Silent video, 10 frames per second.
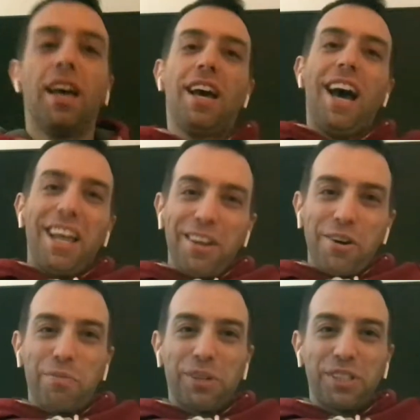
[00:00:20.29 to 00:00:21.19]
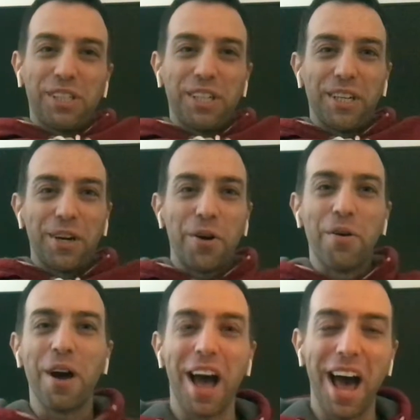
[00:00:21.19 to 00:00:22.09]
Hello
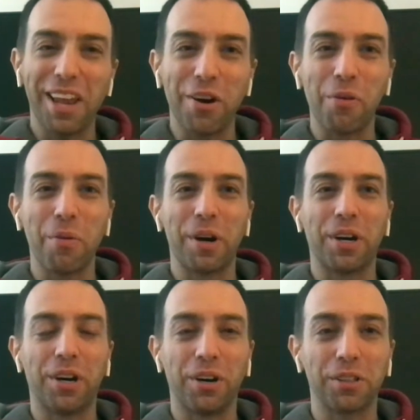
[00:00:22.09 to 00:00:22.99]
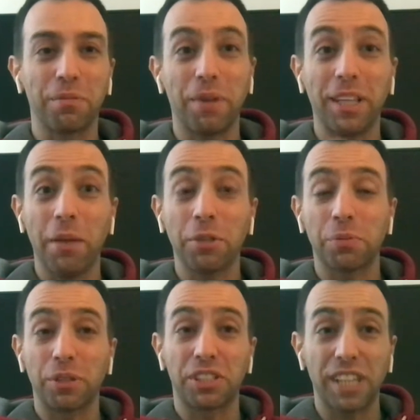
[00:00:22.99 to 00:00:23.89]
Brazil! Hello world! My name is
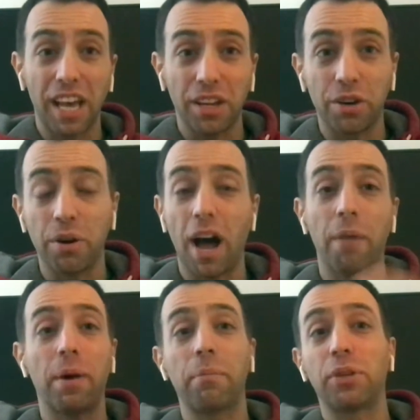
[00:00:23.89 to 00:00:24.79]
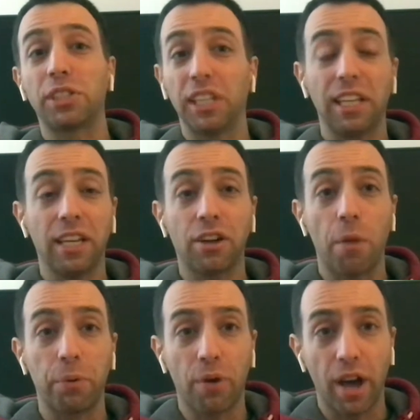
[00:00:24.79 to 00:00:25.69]
Marcelo, I'm a Brazilian
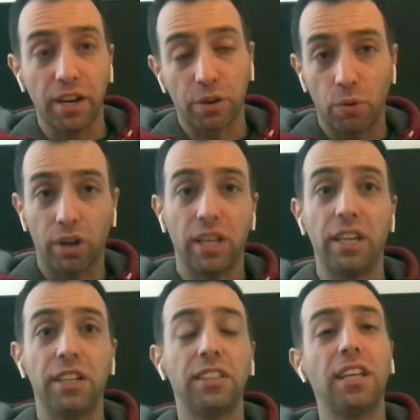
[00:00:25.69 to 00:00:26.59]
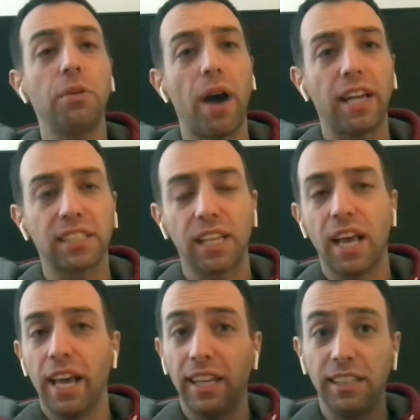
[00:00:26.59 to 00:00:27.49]
copywriter working here in the US,
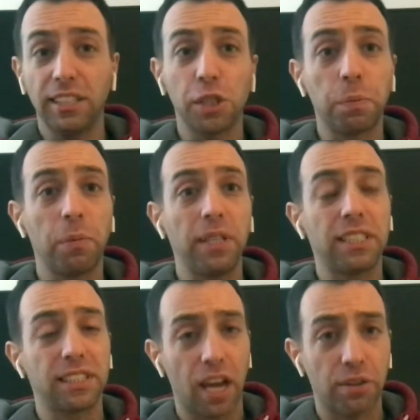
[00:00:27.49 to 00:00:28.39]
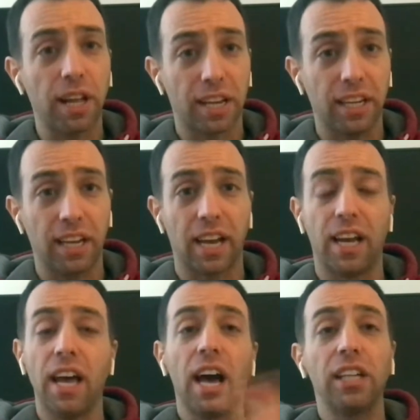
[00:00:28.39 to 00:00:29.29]
and this is Publicitário na Gringa,
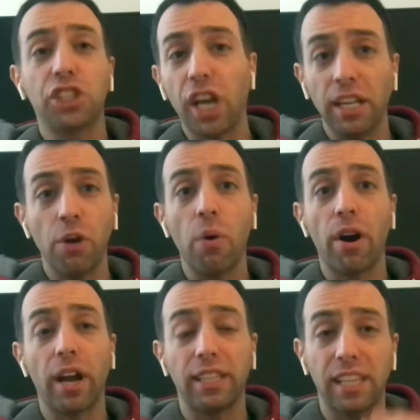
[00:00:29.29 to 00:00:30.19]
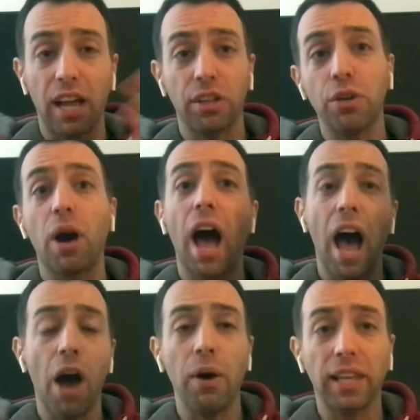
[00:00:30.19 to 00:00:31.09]
a channel where I tell you
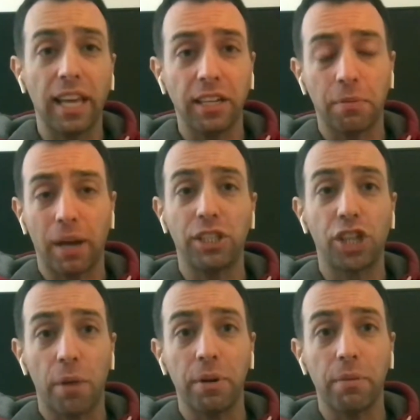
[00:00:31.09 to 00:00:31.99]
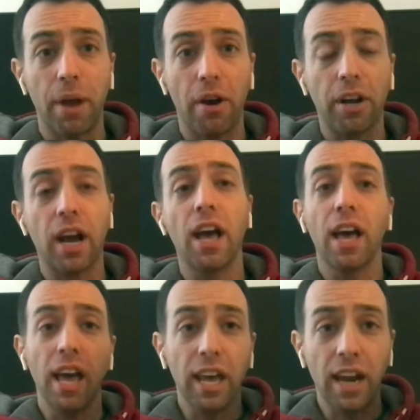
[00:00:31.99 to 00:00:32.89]
how I landed my job in America
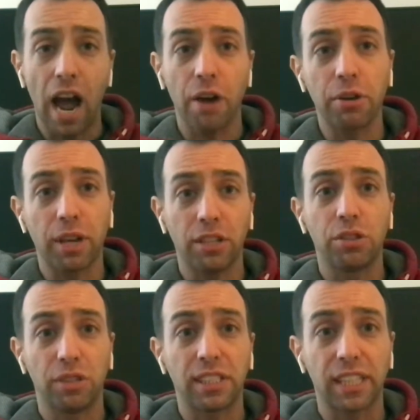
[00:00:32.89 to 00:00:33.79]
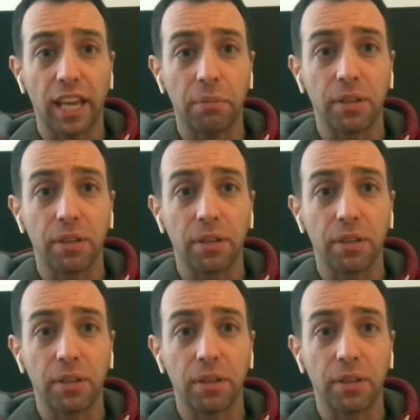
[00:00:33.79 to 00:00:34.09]
and how you can do the same.